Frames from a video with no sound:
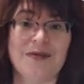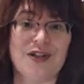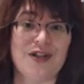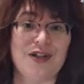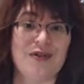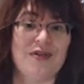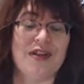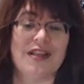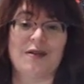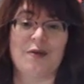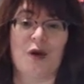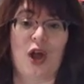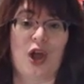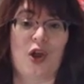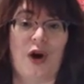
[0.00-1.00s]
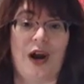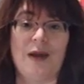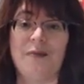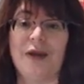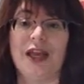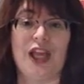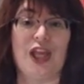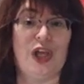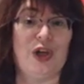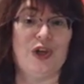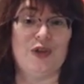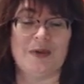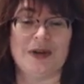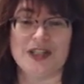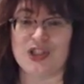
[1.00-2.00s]
to do this great big
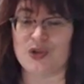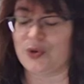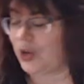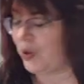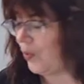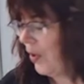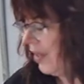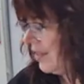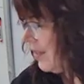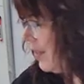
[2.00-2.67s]
huge mystery quilt,